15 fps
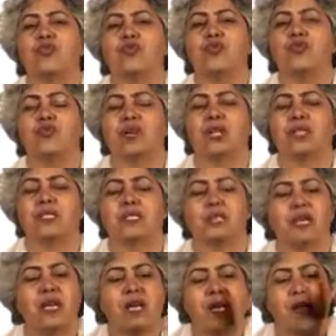rule and
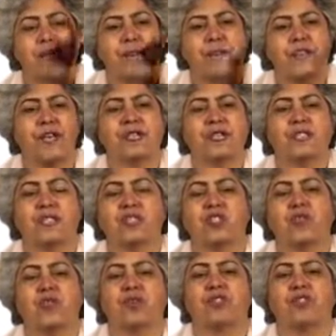say, this
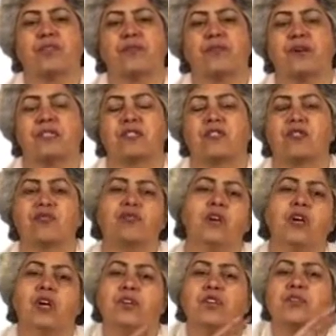is what you must
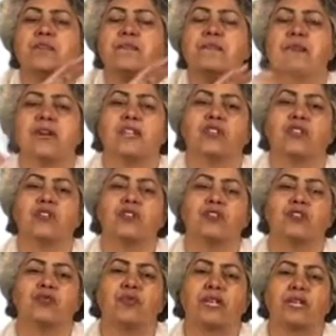do, you must
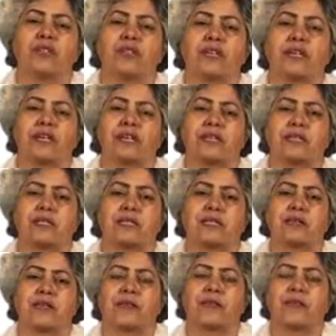not do anything
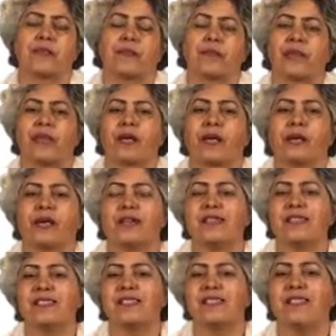else.
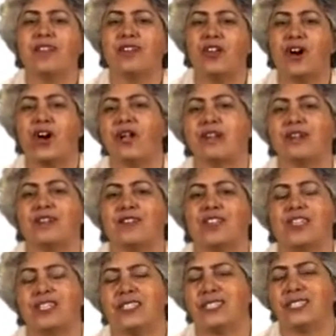His
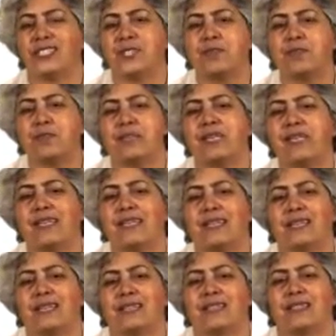knowledge, his
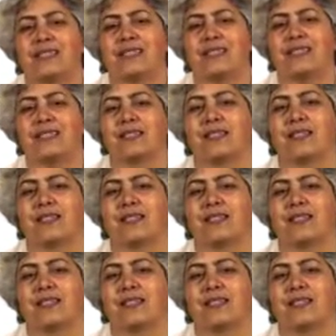experience